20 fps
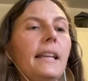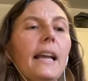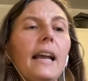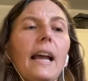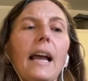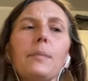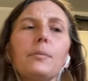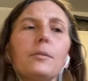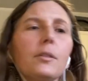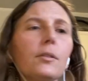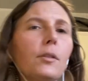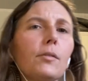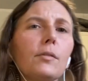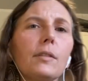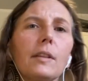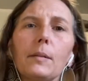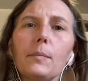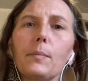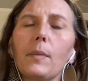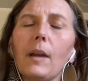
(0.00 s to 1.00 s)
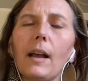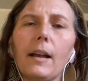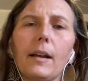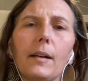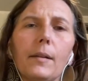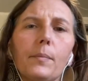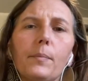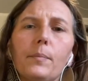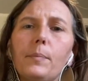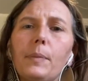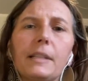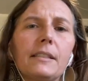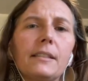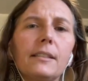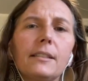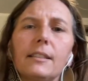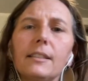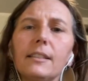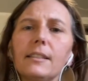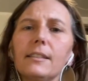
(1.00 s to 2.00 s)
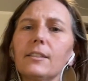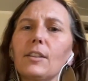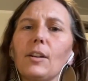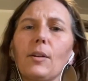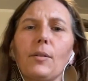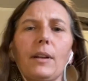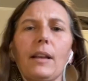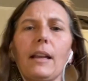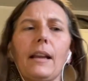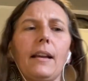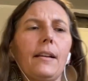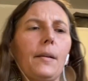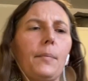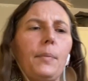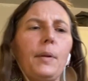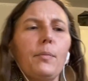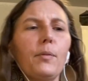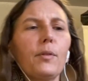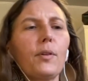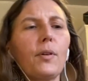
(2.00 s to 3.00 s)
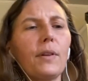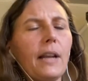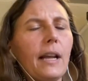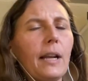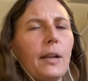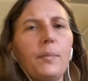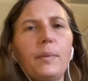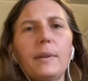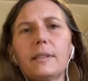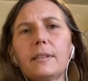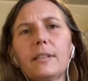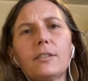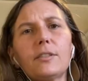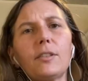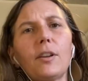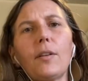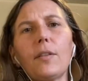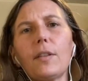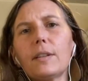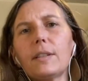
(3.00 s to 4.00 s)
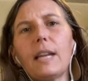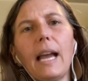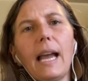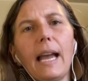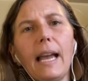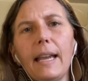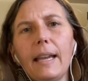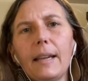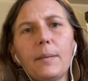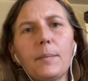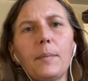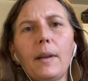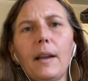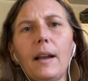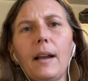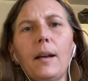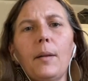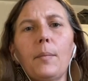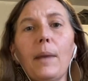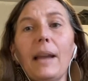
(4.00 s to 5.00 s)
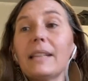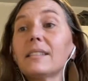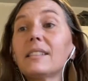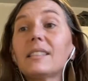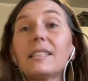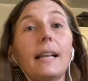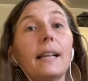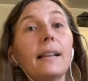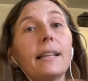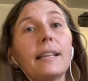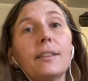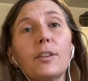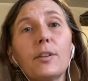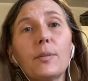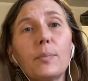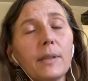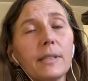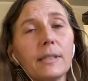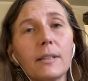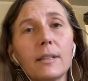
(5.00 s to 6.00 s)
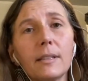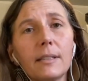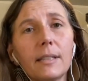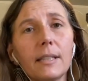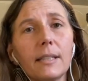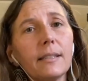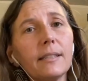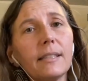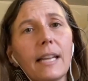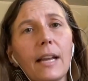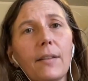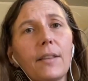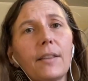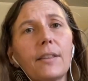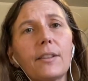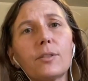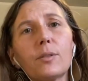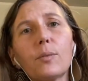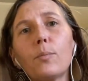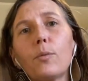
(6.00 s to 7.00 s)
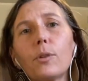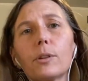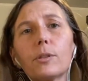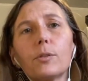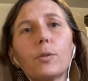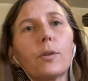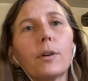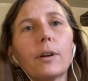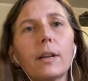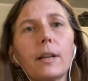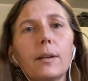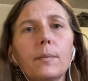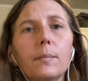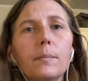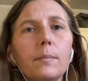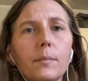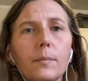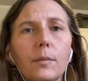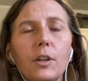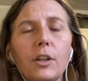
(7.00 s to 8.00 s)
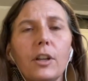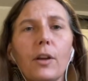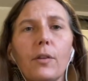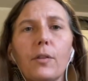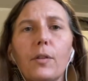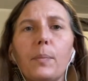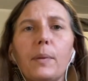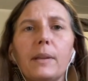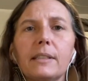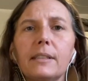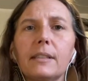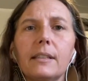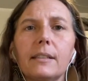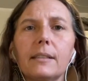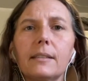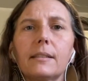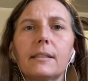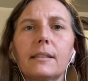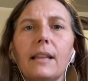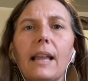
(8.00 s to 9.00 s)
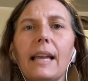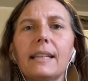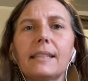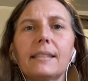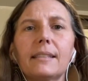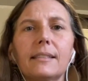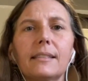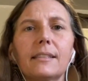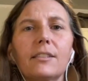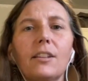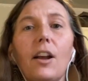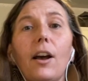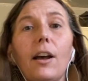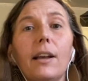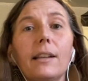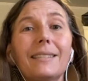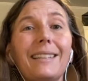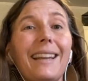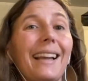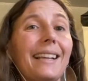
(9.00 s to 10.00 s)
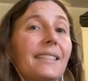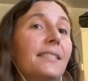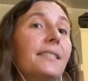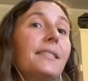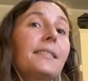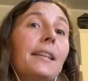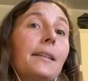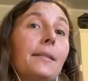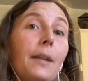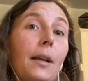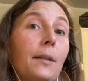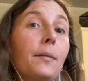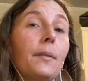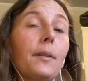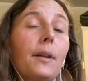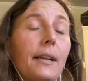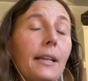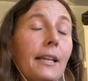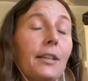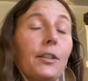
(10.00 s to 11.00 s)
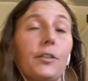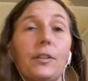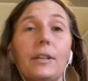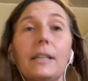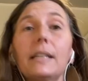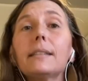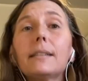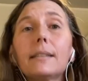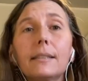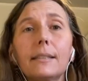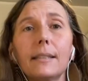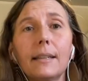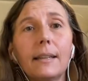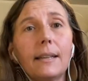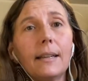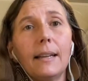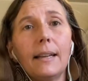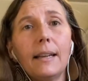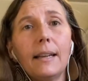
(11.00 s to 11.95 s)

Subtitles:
Yeah, absolutely. Businesses going out, people going out of business all the time, and selling their businesses now that there's a moratorium. The business license cost has increased